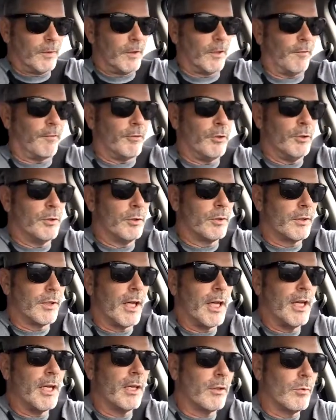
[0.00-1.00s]
If you
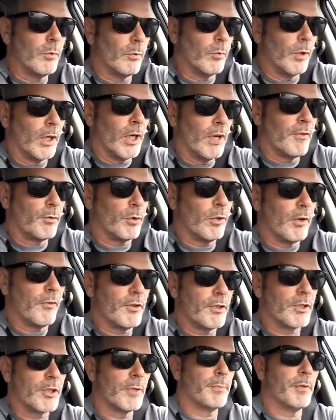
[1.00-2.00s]
take whatever off
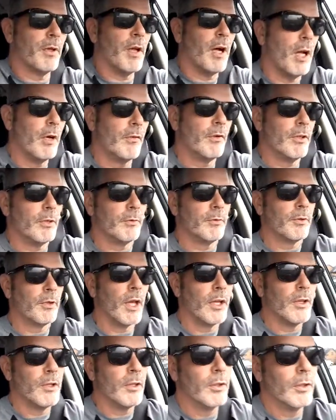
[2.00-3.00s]
your supplier and you
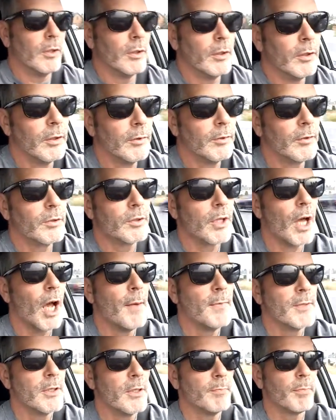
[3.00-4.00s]
and you
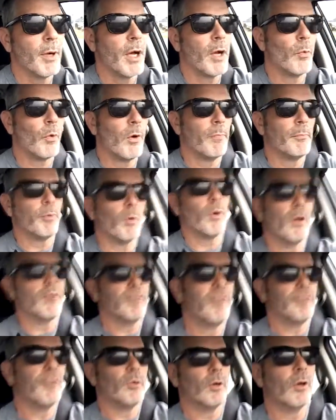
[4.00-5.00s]
times it by one point
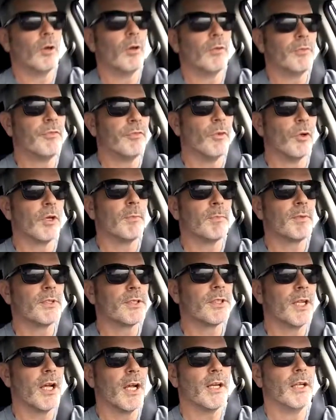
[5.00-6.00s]
four, forty
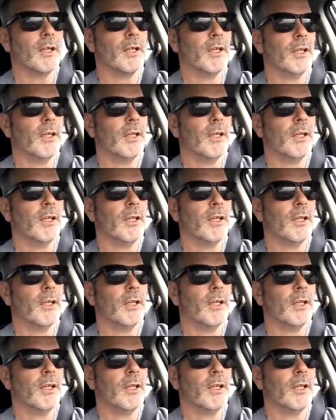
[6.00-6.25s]
percent,